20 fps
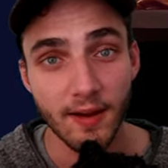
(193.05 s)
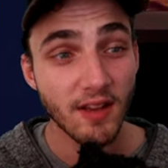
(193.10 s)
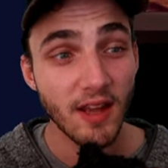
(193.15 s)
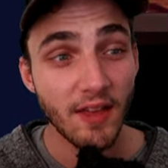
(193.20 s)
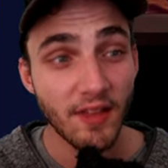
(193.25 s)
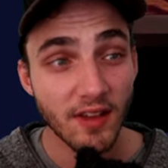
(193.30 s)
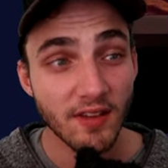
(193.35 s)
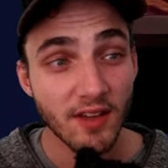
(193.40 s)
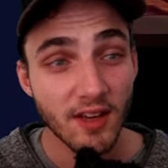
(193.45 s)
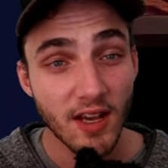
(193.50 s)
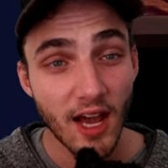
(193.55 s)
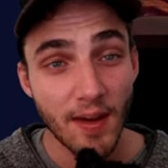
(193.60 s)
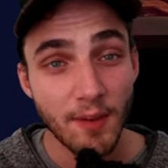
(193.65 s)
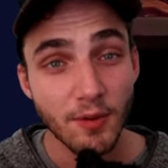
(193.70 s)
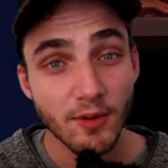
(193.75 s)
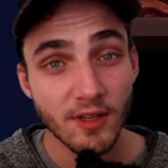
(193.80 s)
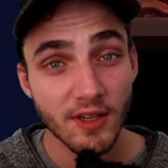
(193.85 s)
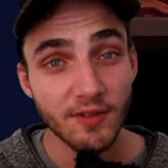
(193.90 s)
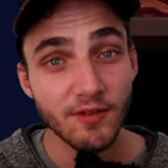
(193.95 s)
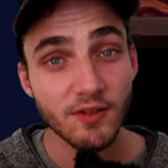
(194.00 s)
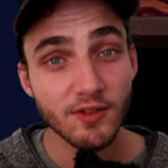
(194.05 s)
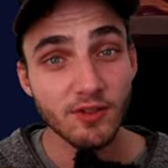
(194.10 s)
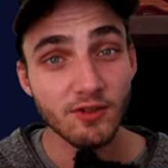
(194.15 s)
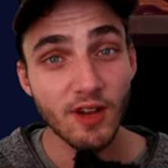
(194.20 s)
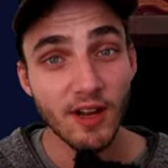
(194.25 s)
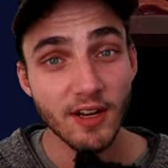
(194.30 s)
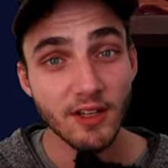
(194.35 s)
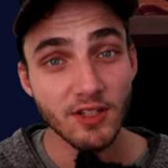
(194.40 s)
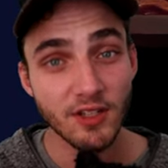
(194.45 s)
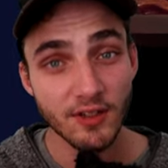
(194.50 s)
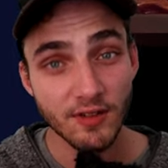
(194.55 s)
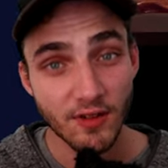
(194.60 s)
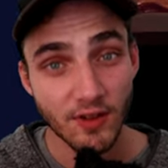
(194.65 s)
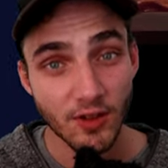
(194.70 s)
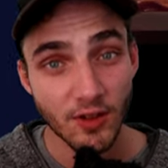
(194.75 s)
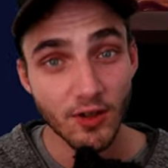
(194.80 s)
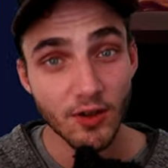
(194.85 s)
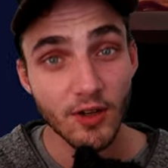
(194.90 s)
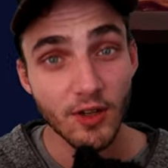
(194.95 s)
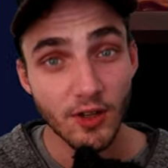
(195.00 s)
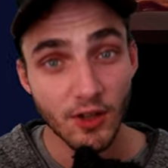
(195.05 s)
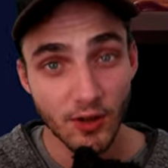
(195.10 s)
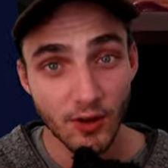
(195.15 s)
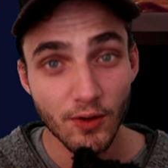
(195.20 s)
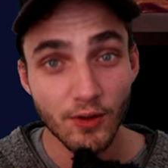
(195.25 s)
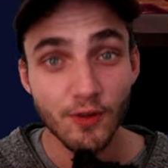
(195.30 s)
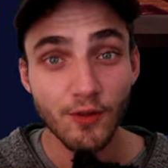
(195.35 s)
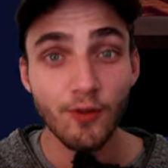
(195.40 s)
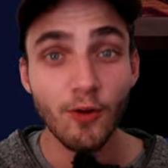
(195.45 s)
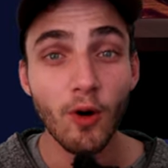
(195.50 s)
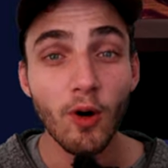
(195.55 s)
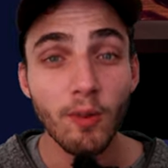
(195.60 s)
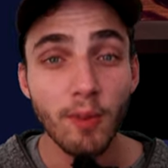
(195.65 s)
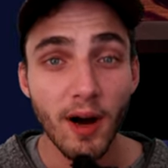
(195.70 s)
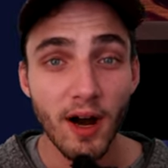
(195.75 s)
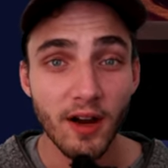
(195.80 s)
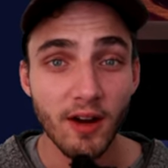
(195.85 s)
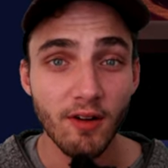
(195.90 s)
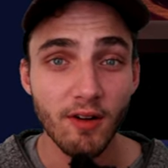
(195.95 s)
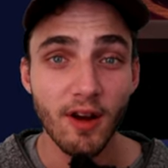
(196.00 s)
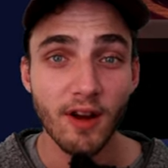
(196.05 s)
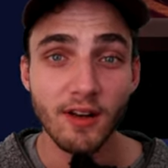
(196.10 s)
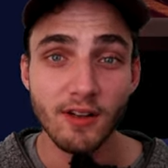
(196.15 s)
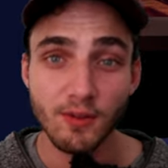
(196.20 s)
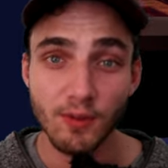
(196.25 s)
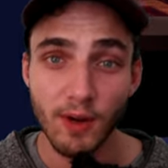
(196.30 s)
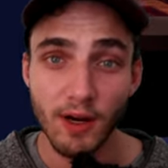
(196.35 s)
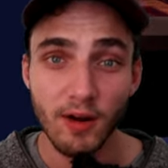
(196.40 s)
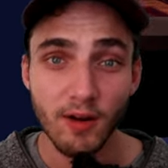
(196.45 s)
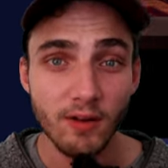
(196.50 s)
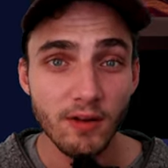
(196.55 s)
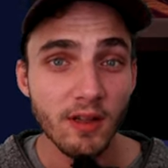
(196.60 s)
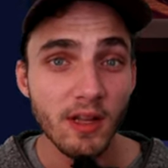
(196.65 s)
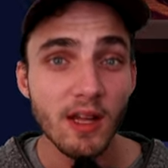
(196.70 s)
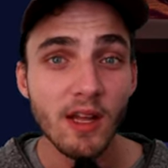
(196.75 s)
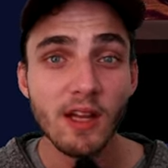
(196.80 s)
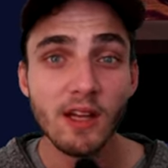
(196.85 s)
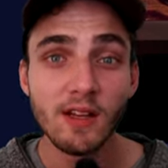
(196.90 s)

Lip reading: Now there's a couple different strategies that you can use for Baccarat as well,